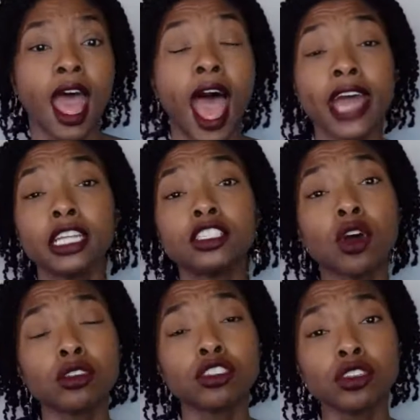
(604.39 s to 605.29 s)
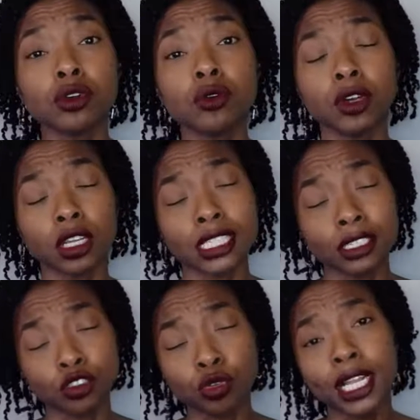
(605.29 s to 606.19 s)
And it's also
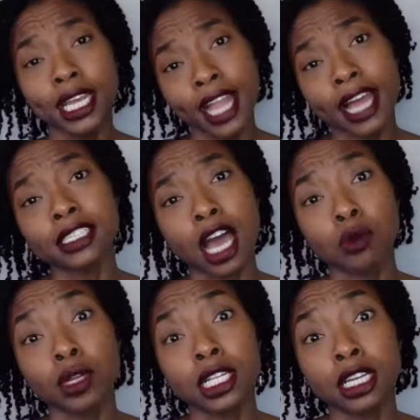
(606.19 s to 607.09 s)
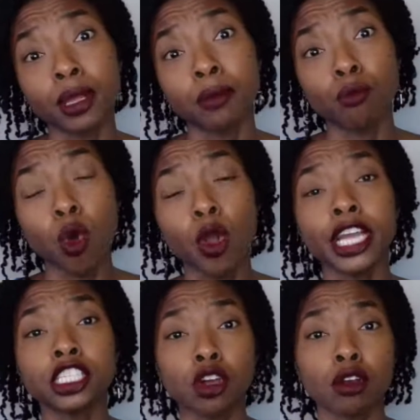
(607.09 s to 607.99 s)
drilling that down a little bit more.
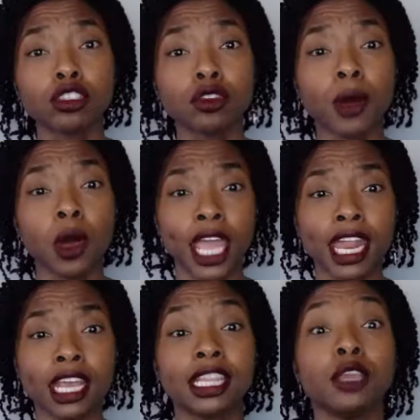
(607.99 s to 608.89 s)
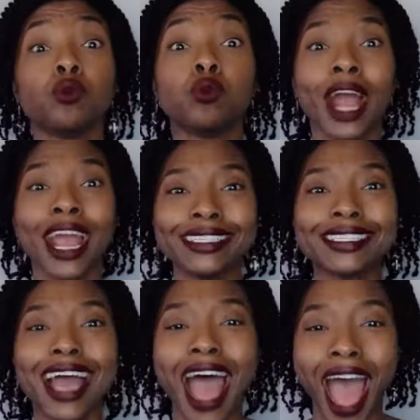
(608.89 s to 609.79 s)
It's also about getting the right
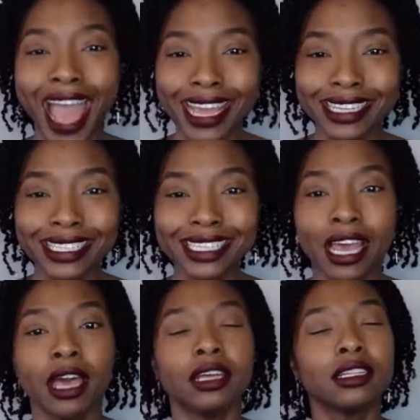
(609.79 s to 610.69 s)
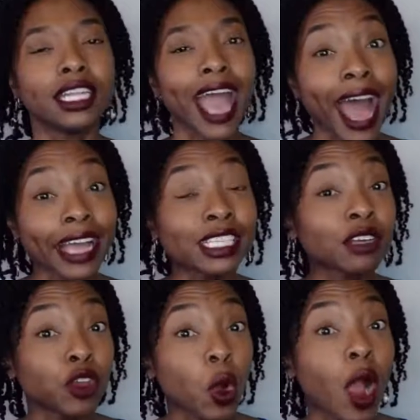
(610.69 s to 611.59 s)
eyes, the eyes
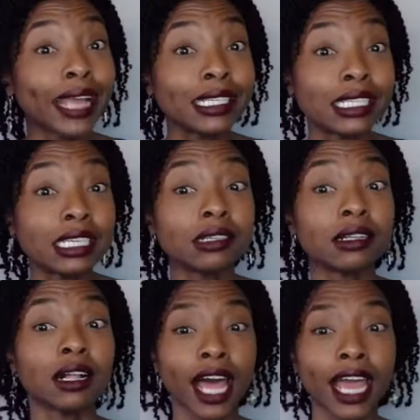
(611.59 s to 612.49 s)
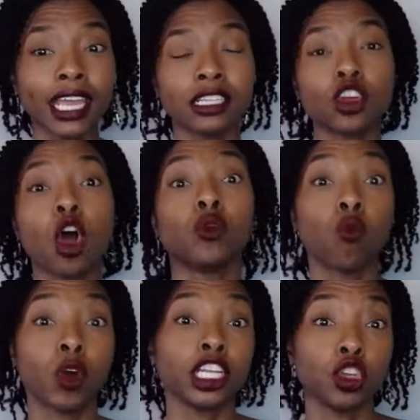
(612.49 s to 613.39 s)
of your ideal client on
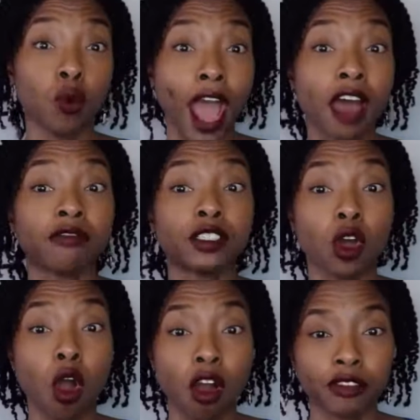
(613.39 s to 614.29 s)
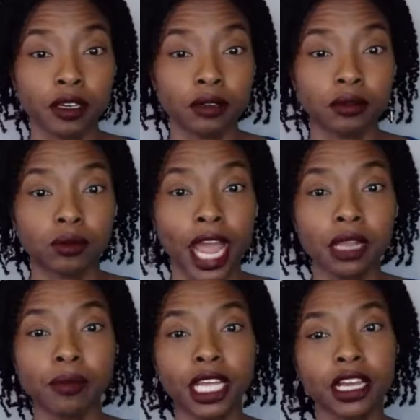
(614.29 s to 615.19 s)
what you have to offer, right?
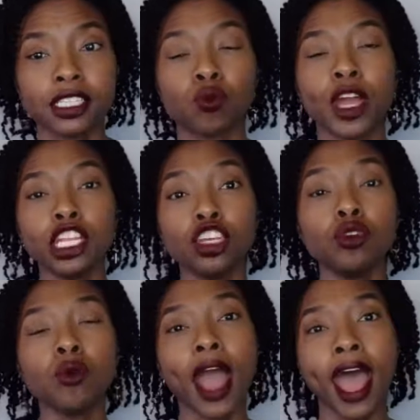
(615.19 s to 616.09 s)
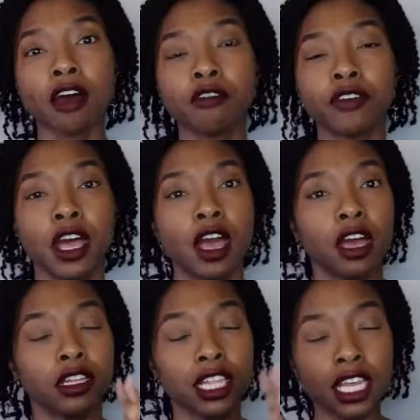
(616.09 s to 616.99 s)
Because when you have
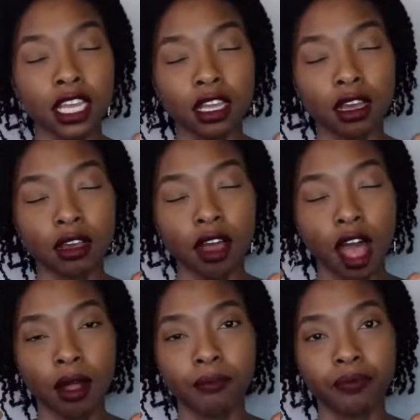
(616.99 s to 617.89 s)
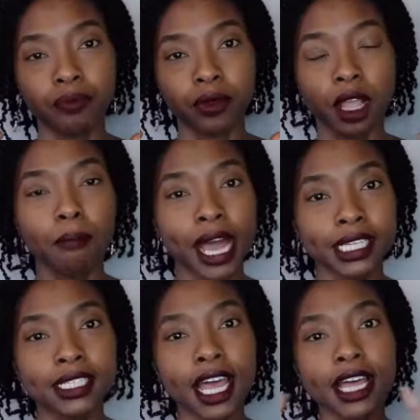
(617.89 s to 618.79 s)
the
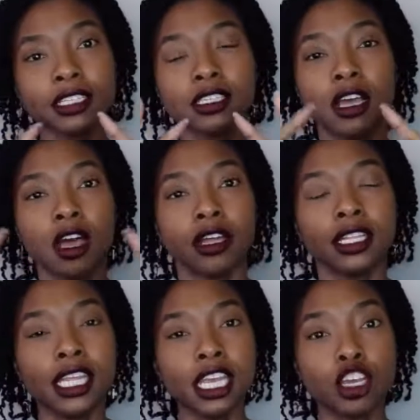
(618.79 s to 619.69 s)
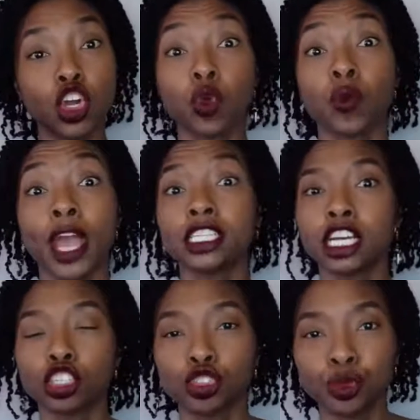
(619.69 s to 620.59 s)
mindset, the correct
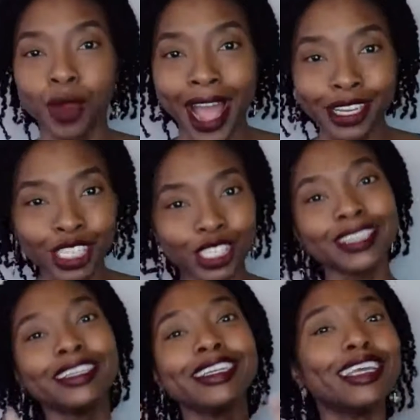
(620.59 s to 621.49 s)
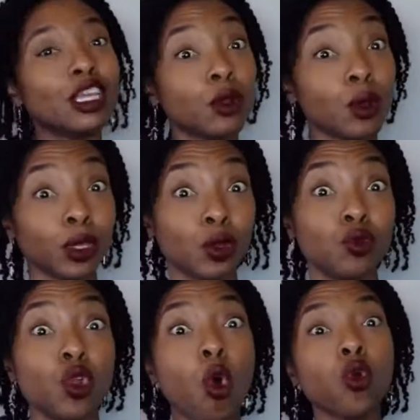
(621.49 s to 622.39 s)
attraction, you
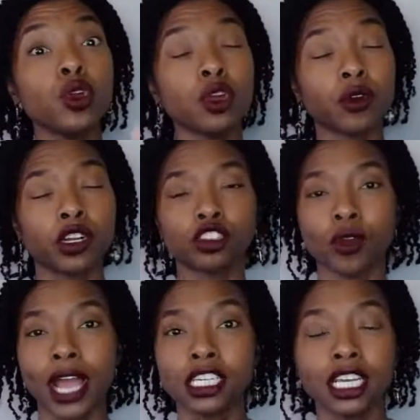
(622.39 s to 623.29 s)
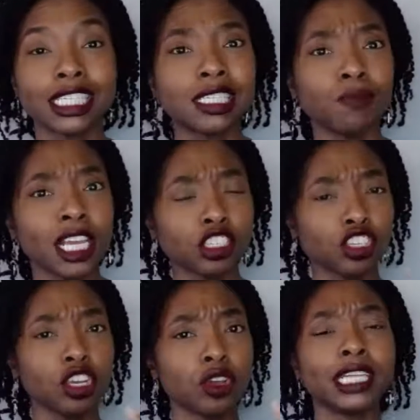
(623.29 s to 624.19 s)
know who you are attracting, it
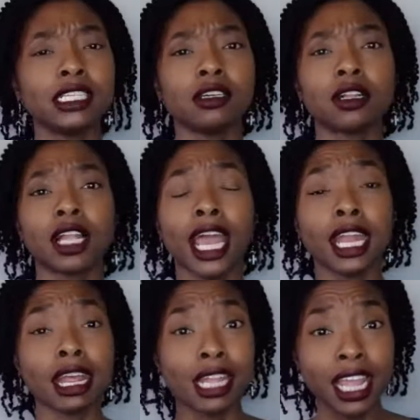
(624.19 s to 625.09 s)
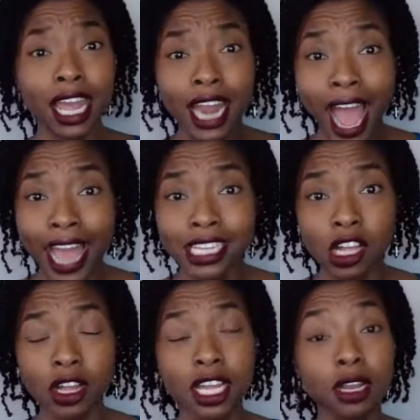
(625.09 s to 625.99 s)
speaks to your ideal client and they get eyes
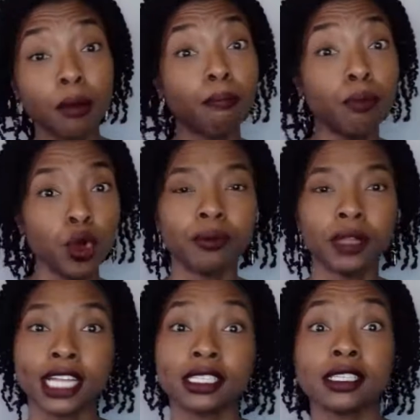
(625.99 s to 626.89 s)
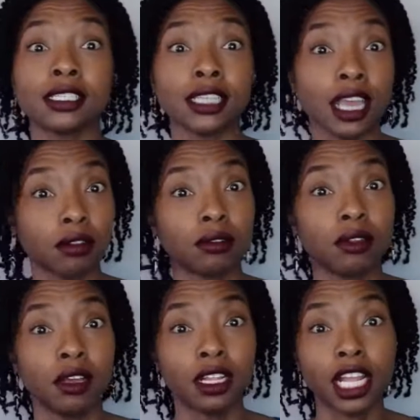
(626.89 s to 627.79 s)
on it, boom, that's a sale.
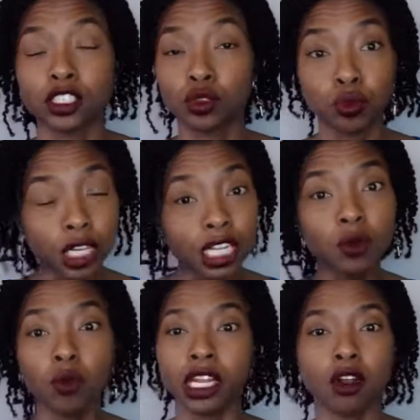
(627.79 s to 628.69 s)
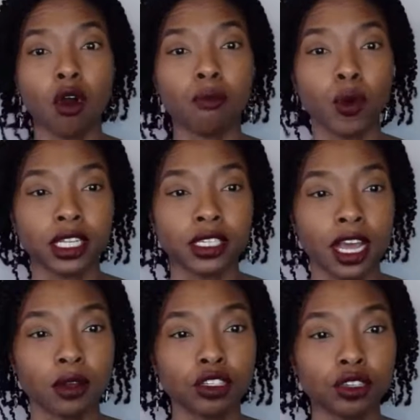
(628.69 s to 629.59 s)
That's really what it all boils
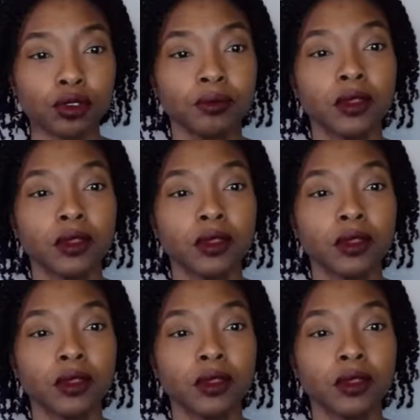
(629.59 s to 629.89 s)
down to.